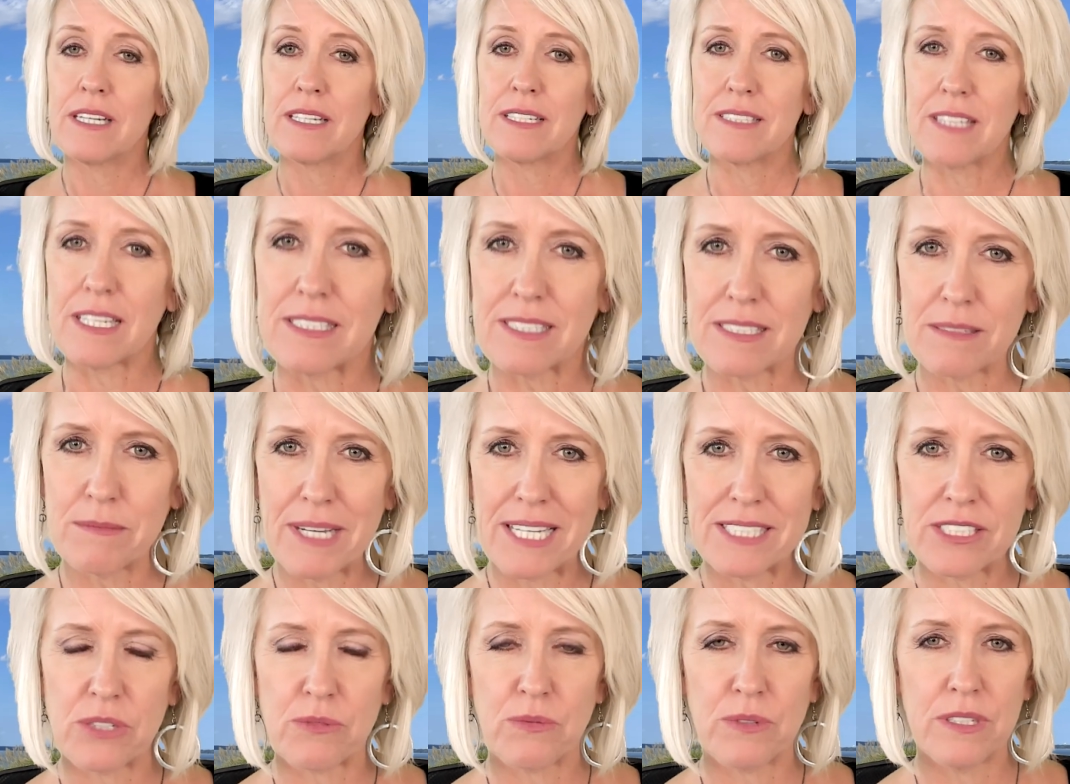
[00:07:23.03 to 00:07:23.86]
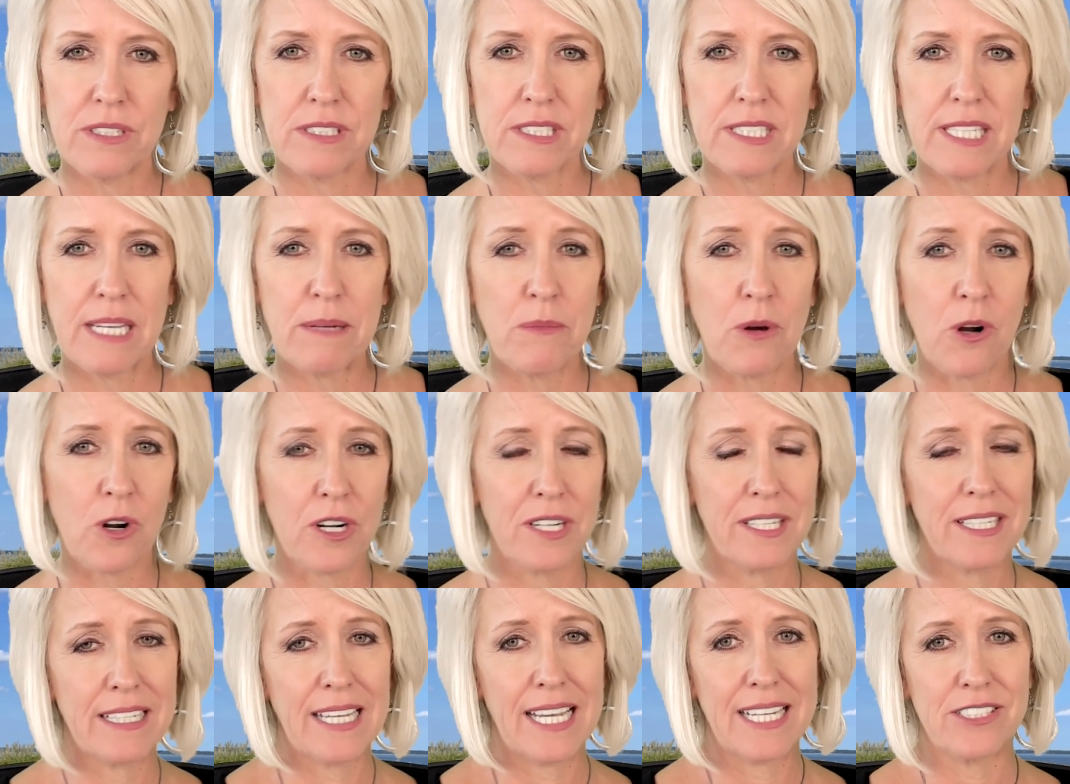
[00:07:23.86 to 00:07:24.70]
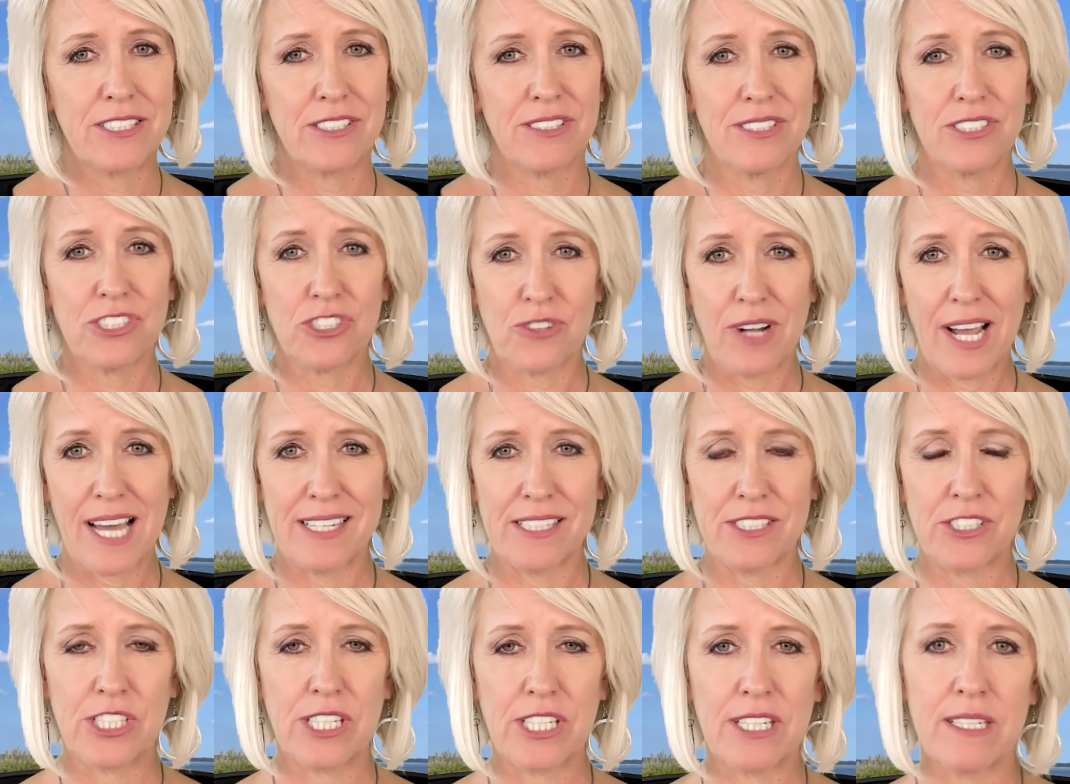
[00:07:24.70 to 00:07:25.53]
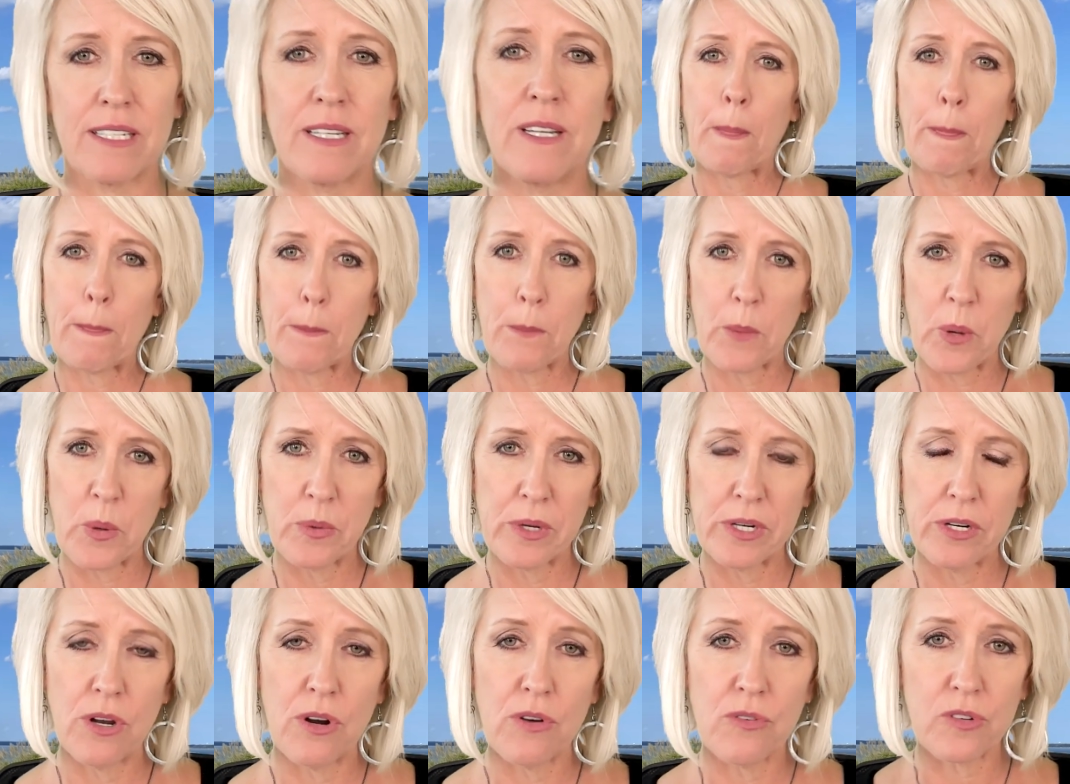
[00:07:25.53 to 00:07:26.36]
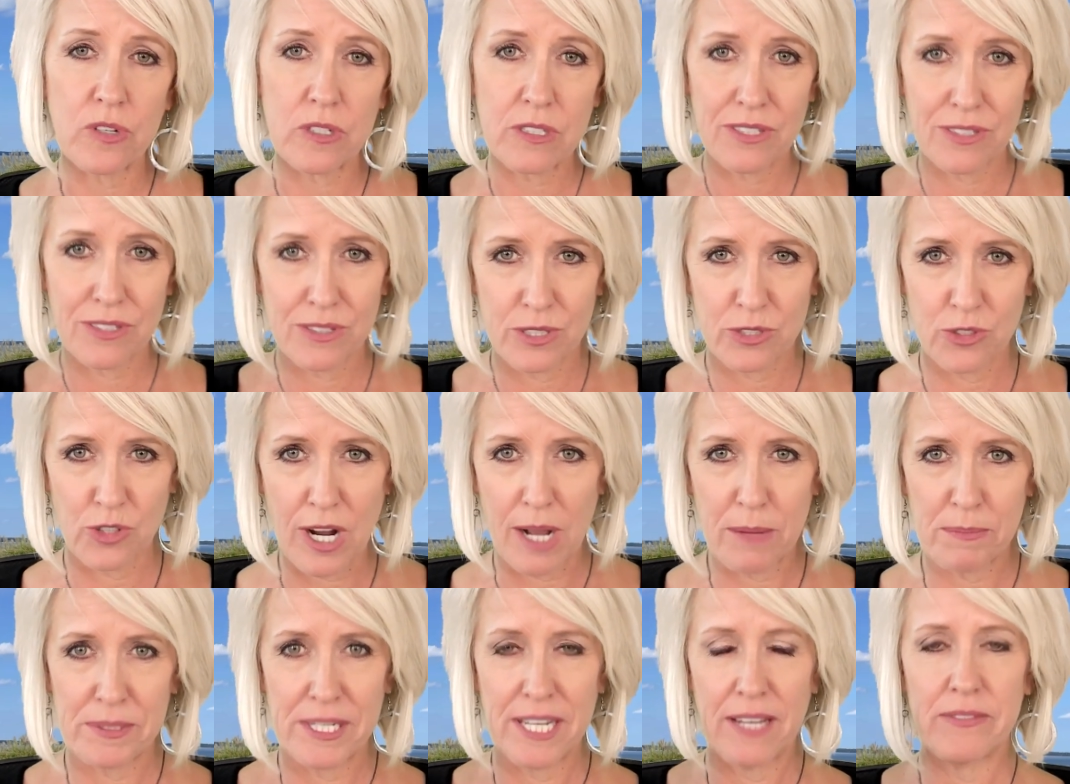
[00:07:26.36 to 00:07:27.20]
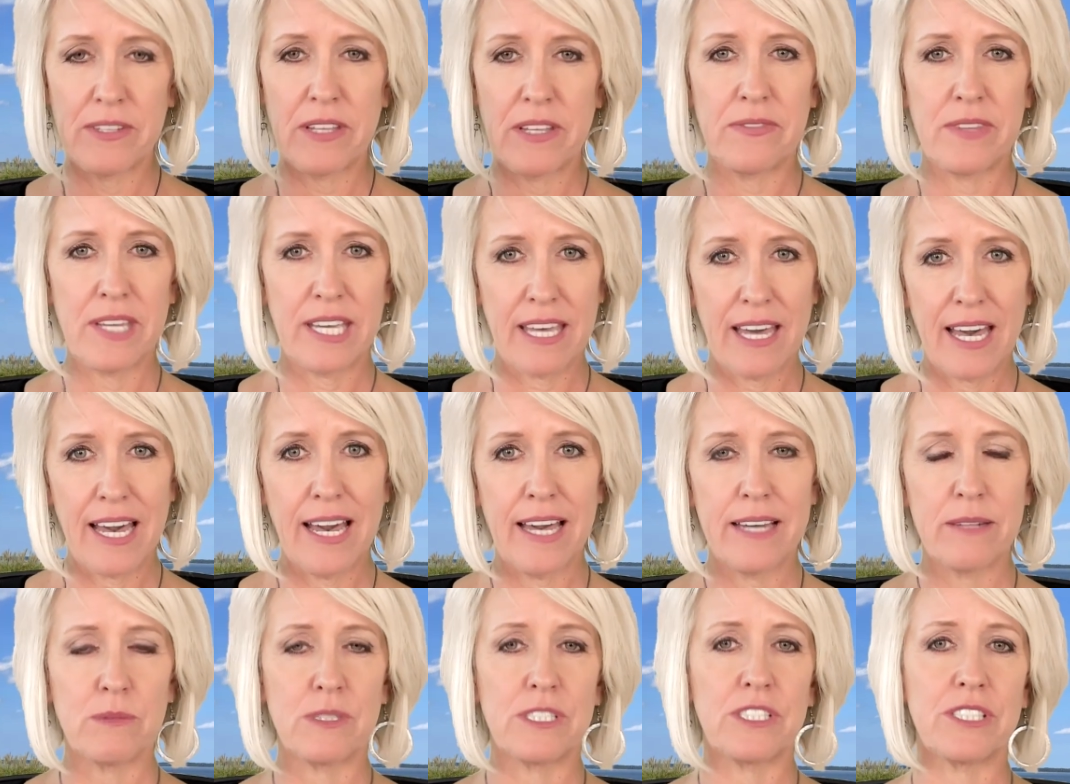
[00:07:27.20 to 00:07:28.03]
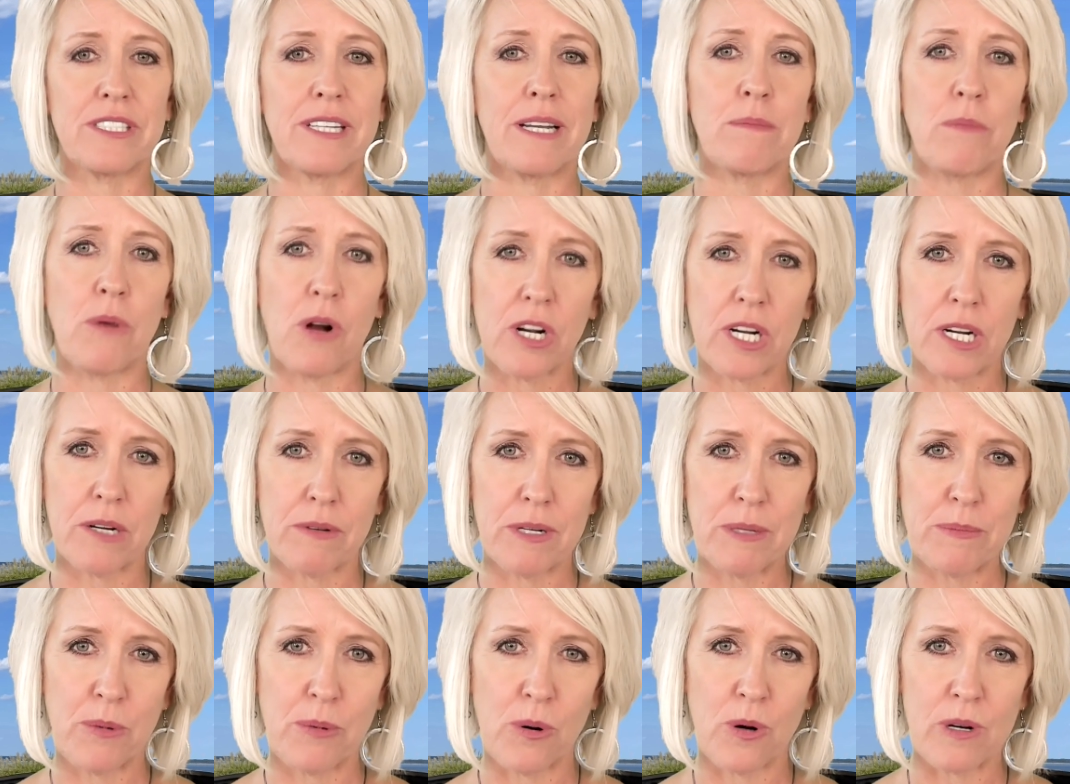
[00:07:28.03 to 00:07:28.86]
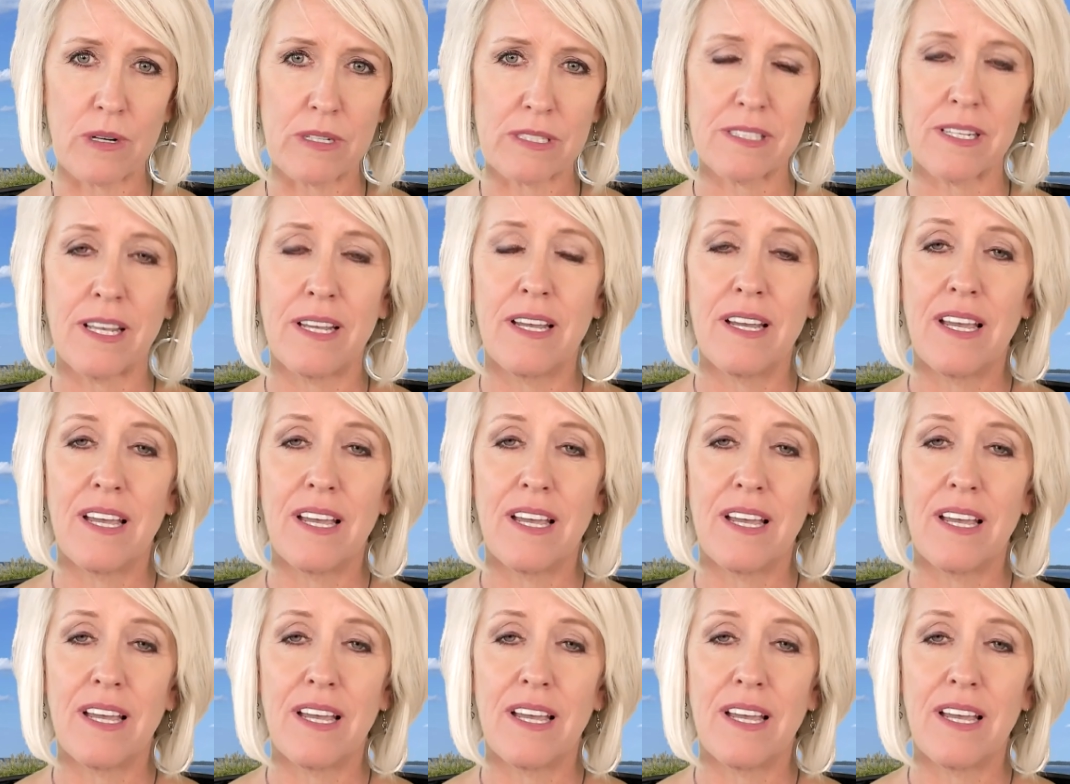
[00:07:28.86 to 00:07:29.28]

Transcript: It doesn't match a real estate marketing agent's strategy. We went over to the drop down that they had, which said market reports.